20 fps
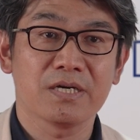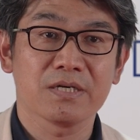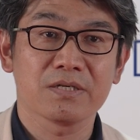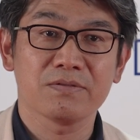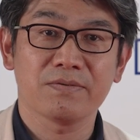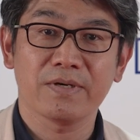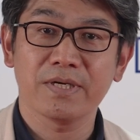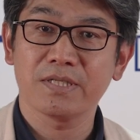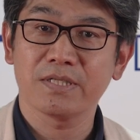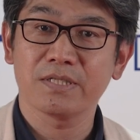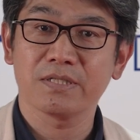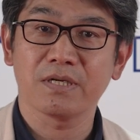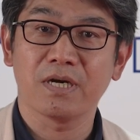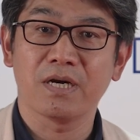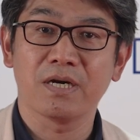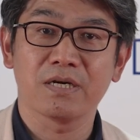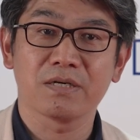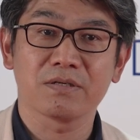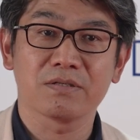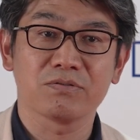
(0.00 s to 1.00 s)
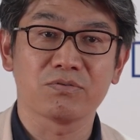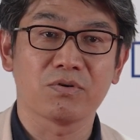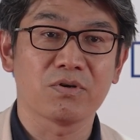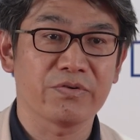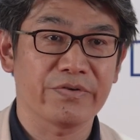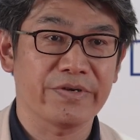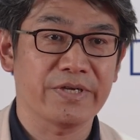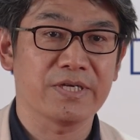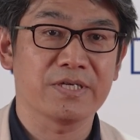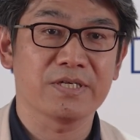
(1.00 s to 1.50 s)
quite
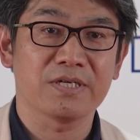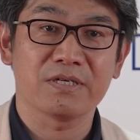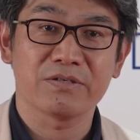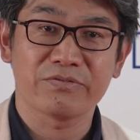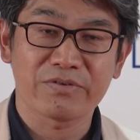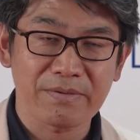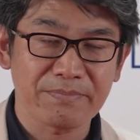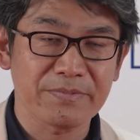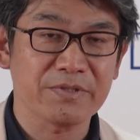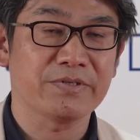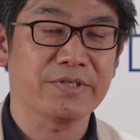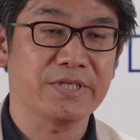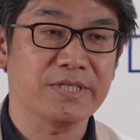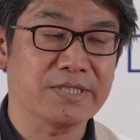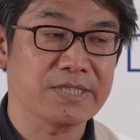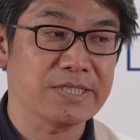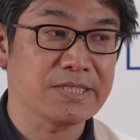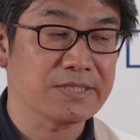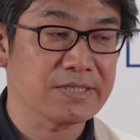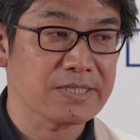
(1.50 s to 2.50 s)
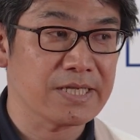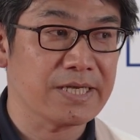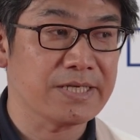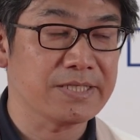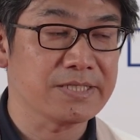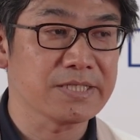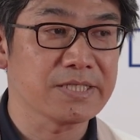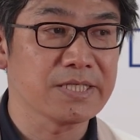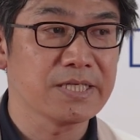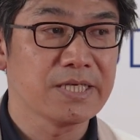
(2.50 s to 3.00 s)
growing rapidly these
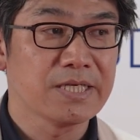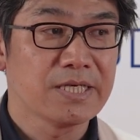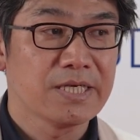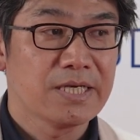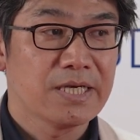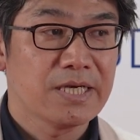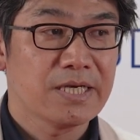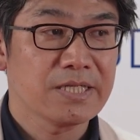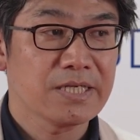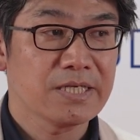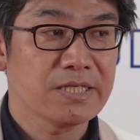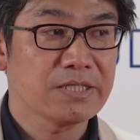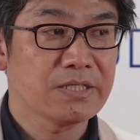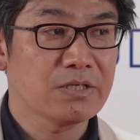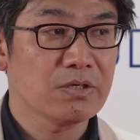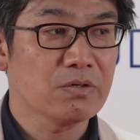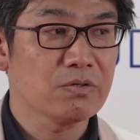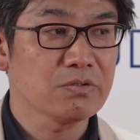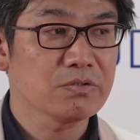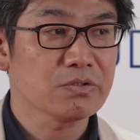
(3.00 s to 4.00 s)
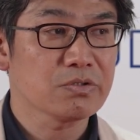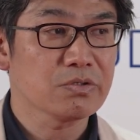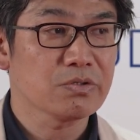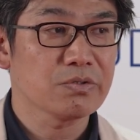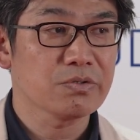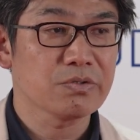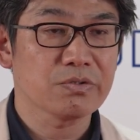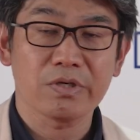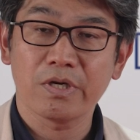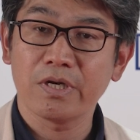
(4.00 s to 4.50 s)
days. And then
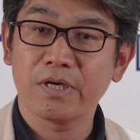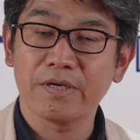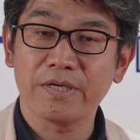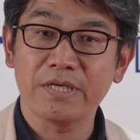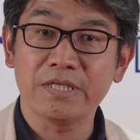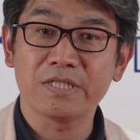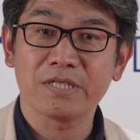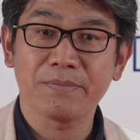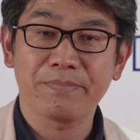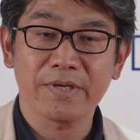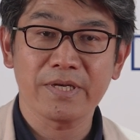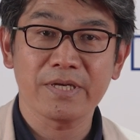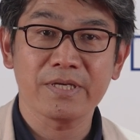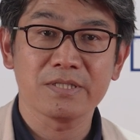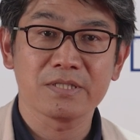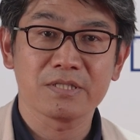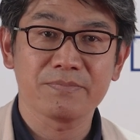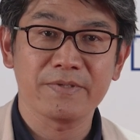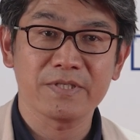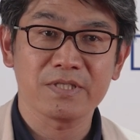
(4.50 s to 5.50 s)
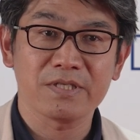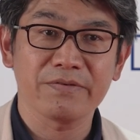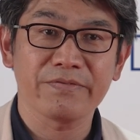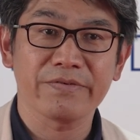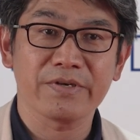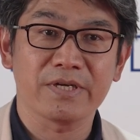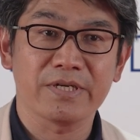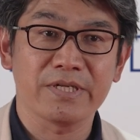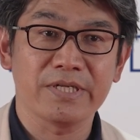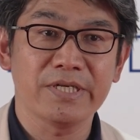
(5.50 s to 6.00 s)
also in Japan
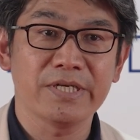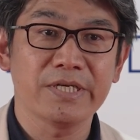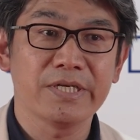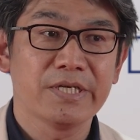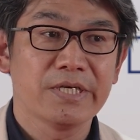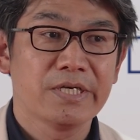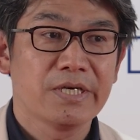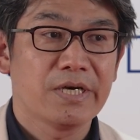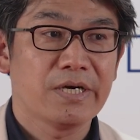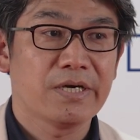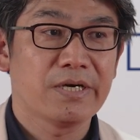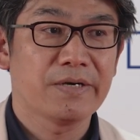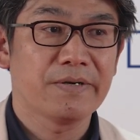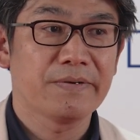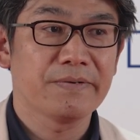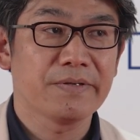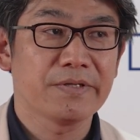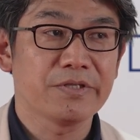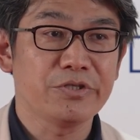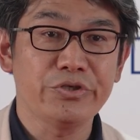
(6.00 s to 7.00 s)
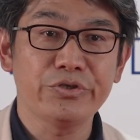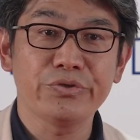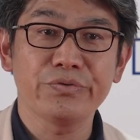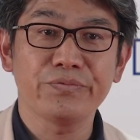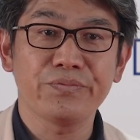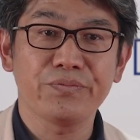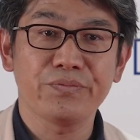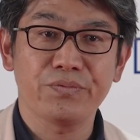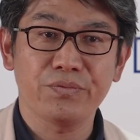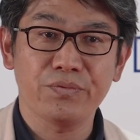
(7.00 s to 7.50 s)
specifically,
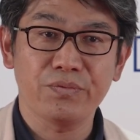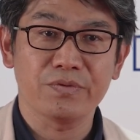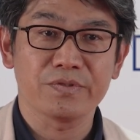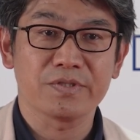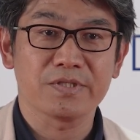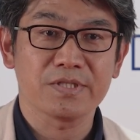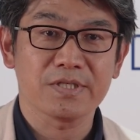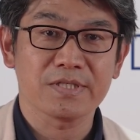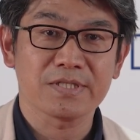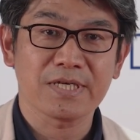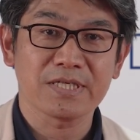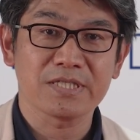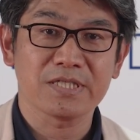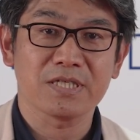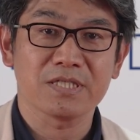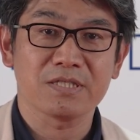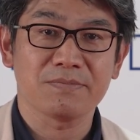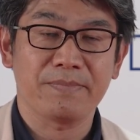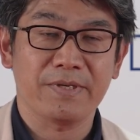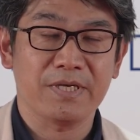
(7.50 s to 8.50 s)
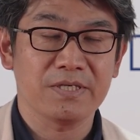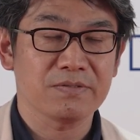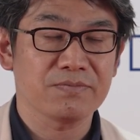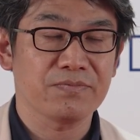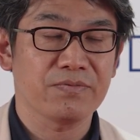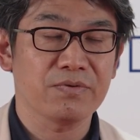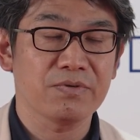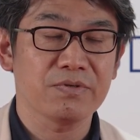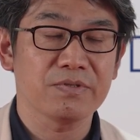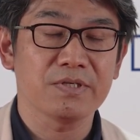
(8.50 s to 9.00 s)
new foods such as base
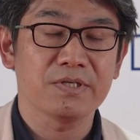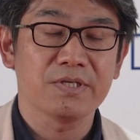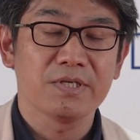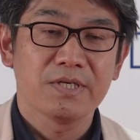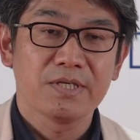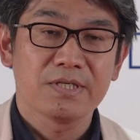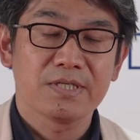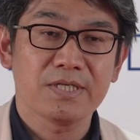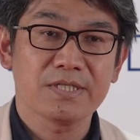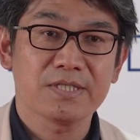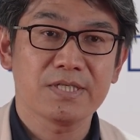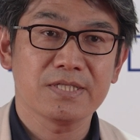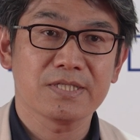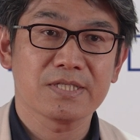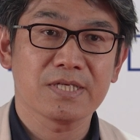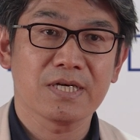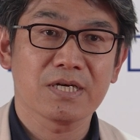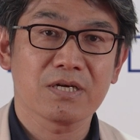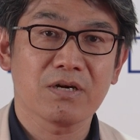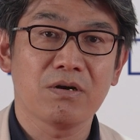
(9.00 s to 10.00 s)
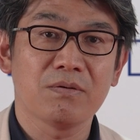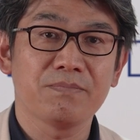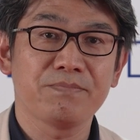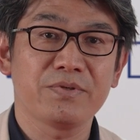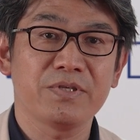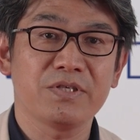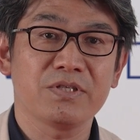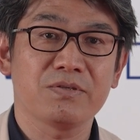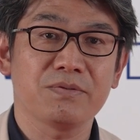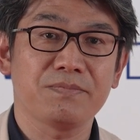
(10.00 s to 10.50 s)
food. This is a
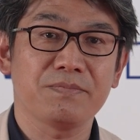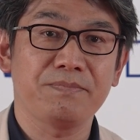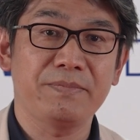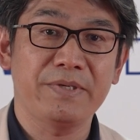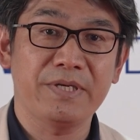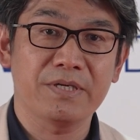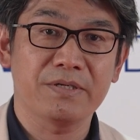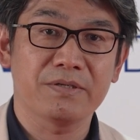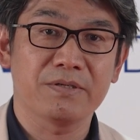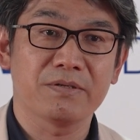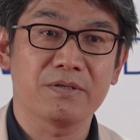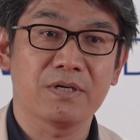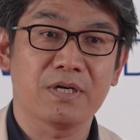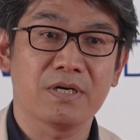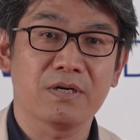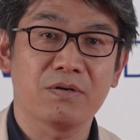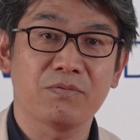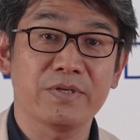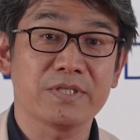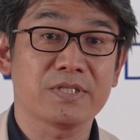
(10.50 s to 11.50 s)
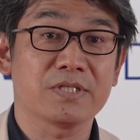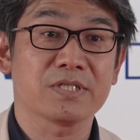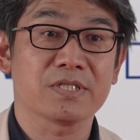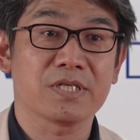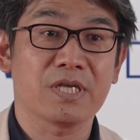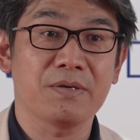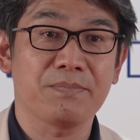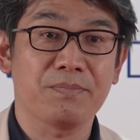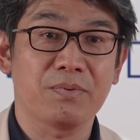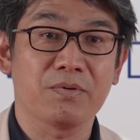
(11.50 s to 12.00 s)
complete meal with a
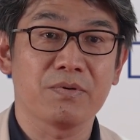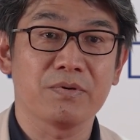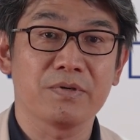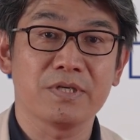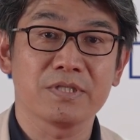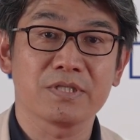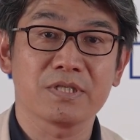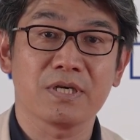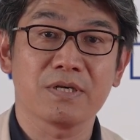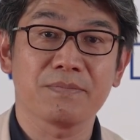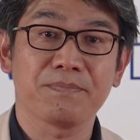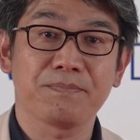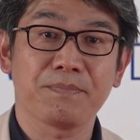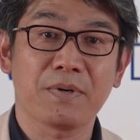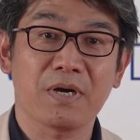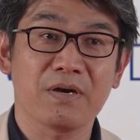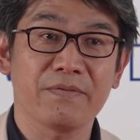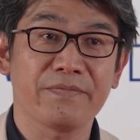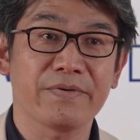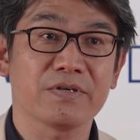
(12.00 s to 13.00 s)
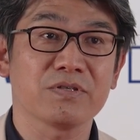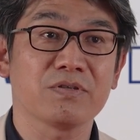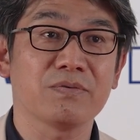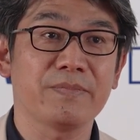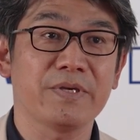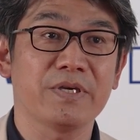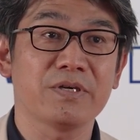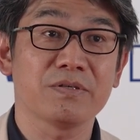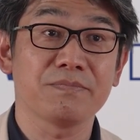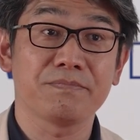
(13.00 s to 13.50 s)
staple. It's a perfect
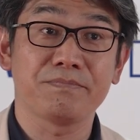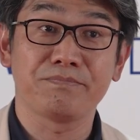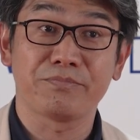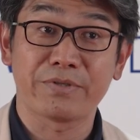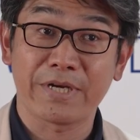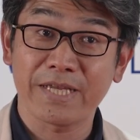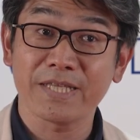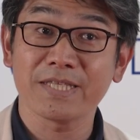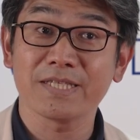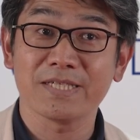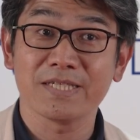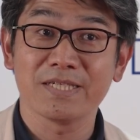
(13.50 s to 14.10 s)
meal: bread,